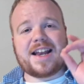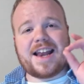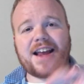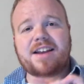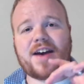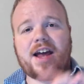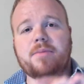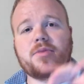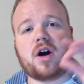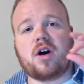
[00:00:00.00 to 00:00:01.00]
Negative
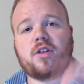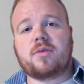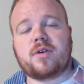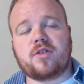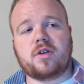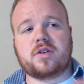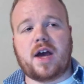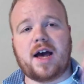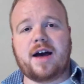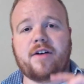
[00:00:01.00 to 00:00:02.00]
atoms are the result
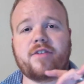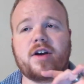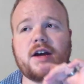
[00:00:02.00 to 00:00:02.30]
of